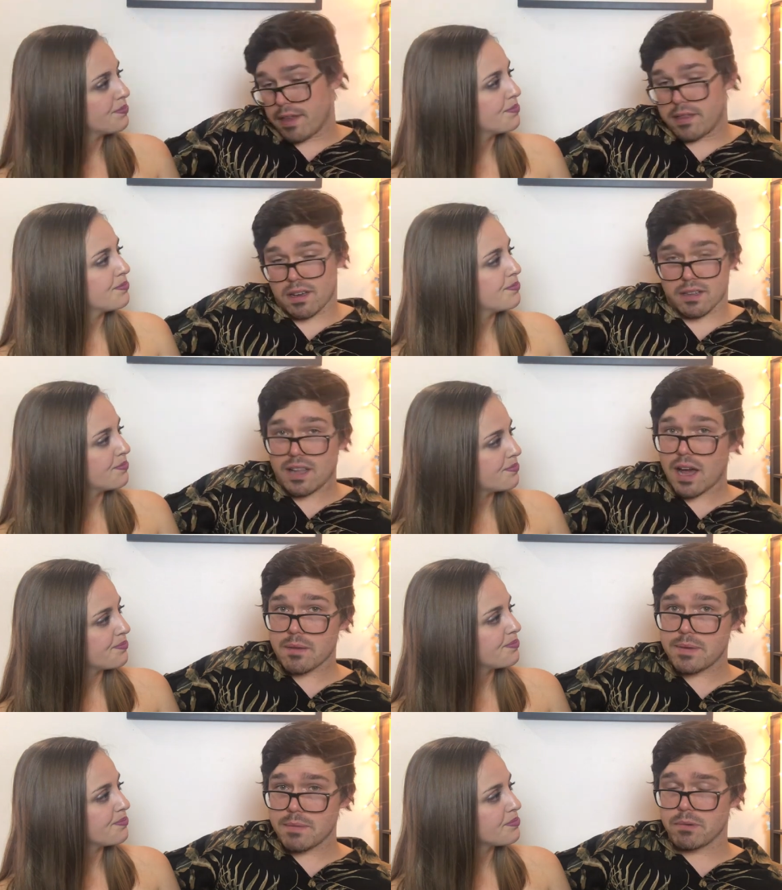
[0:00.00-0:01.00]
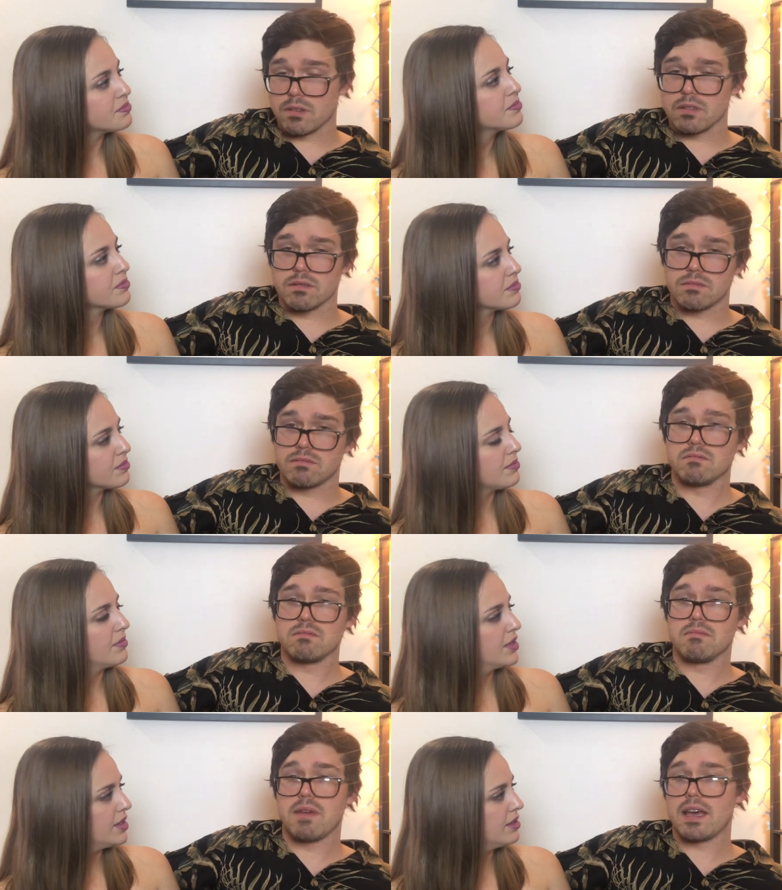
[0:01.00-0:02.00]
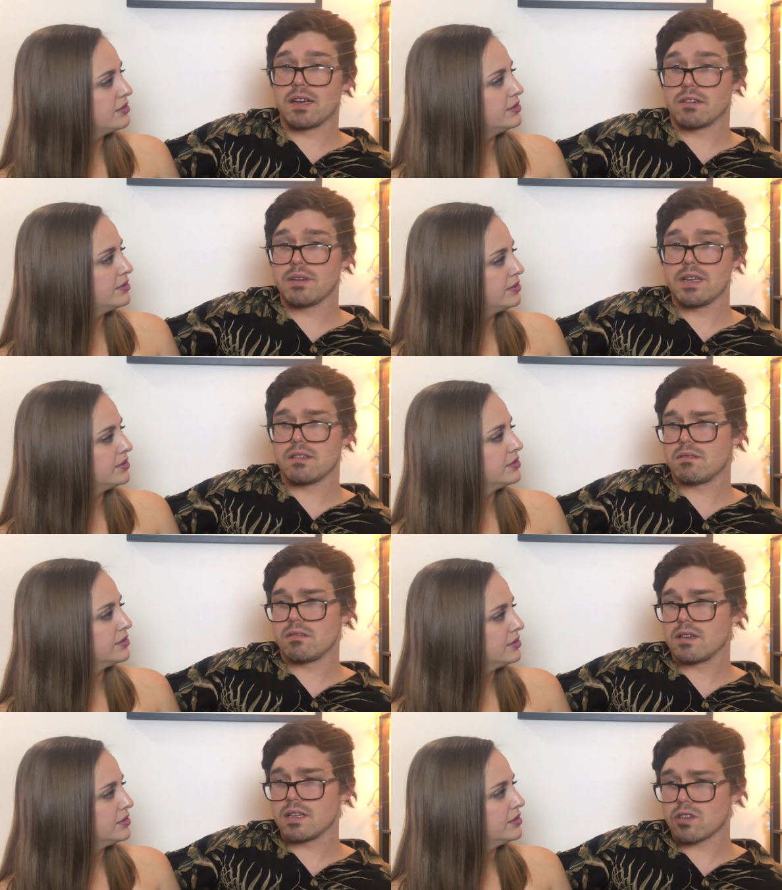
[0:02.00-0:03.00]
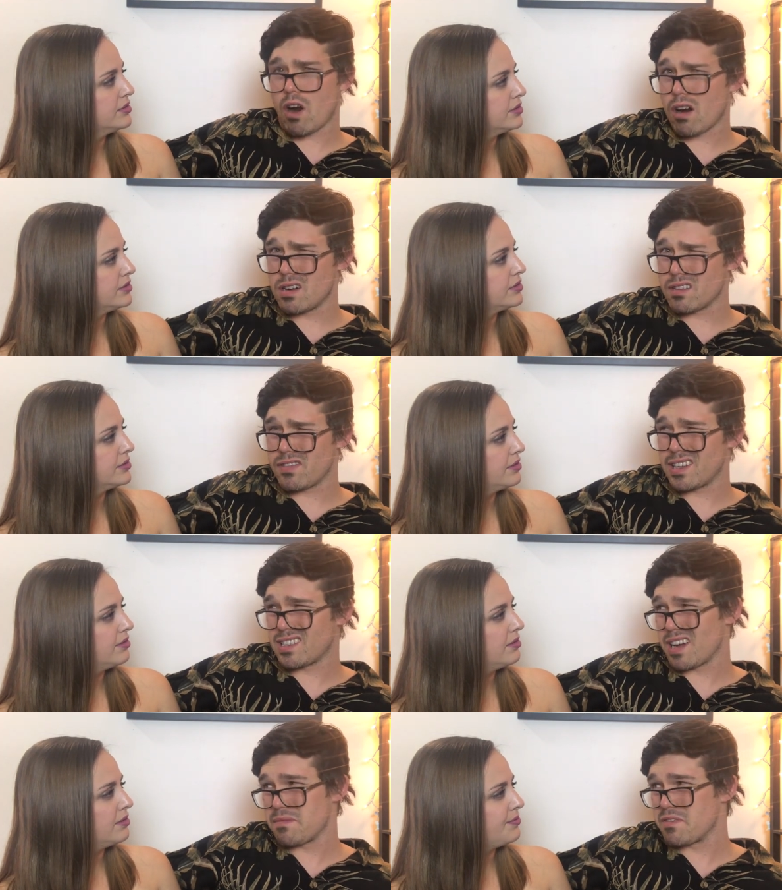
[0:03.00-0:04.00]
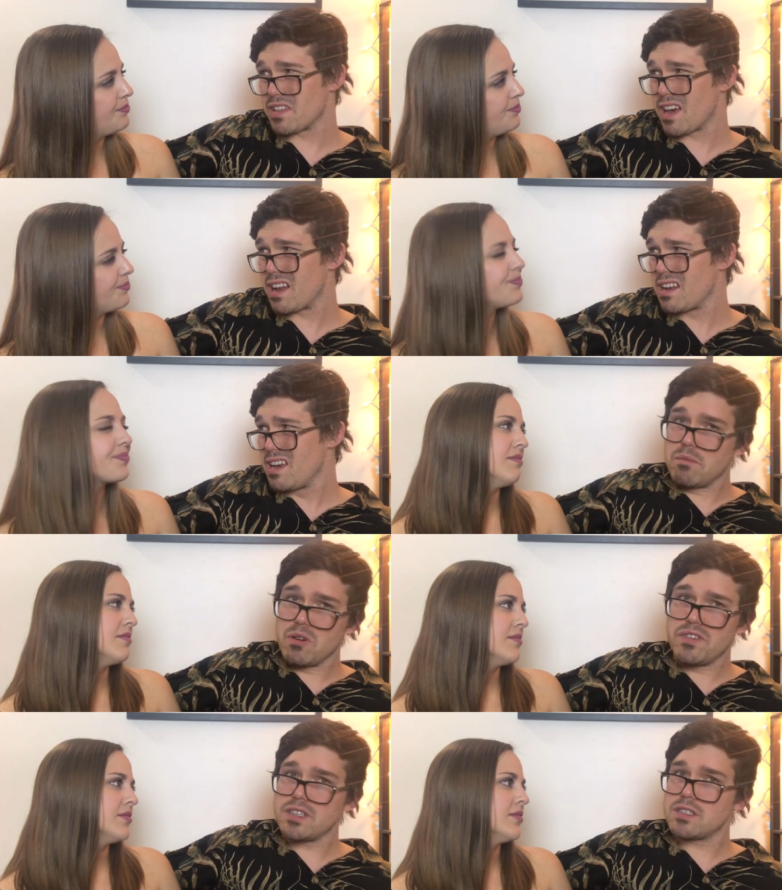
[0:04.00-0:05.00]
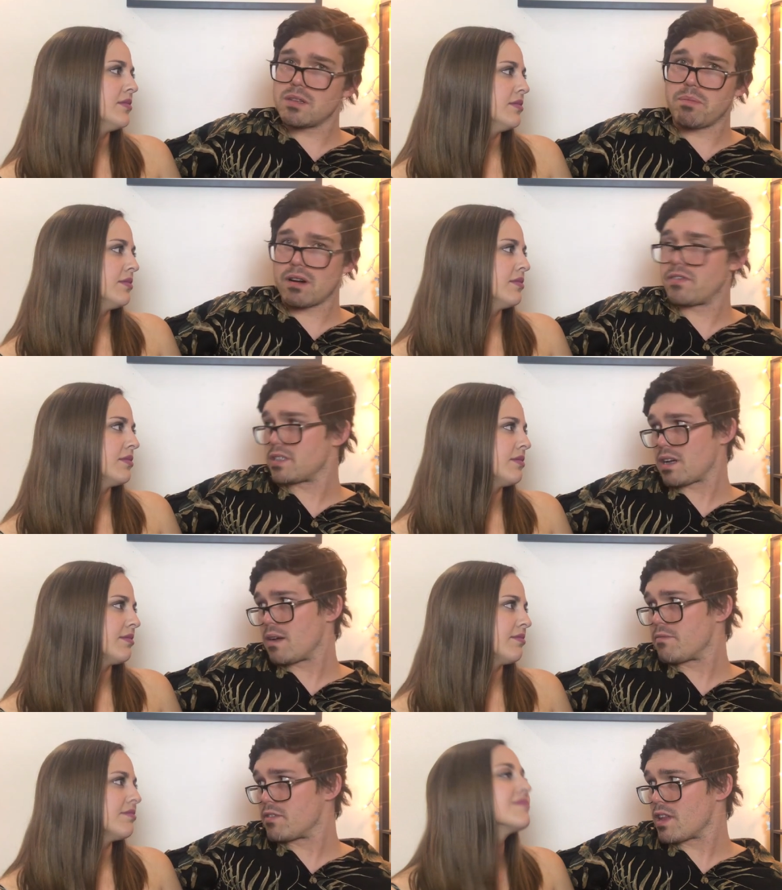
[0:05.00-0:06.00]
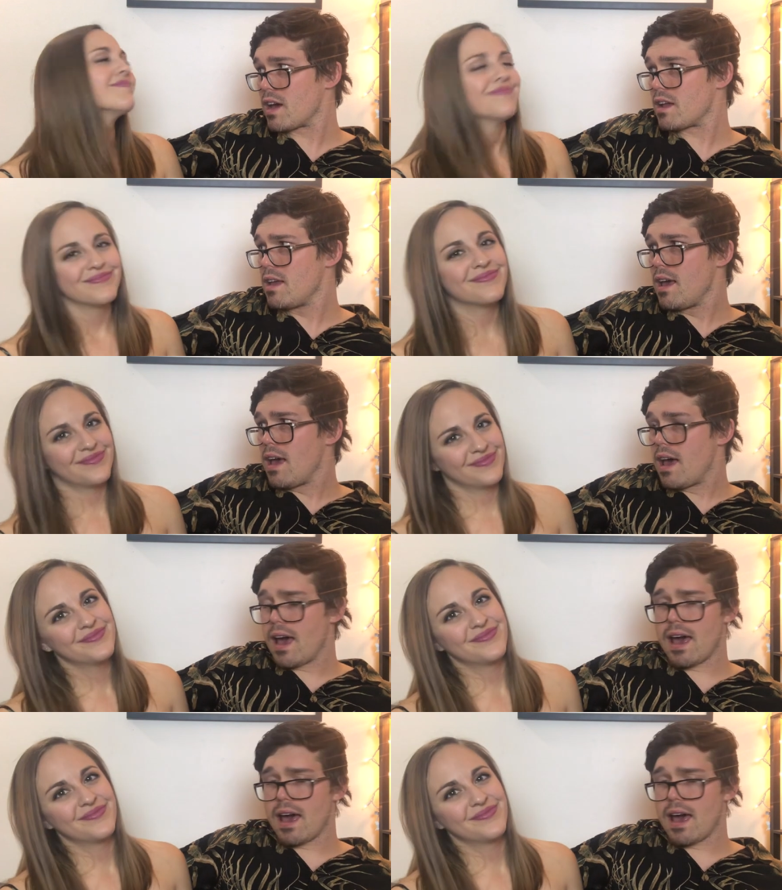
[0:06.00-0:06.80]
Speaker 1: I think a lot of people may agree it's hard to find time for that moving's the perfect time for that mm-hmm.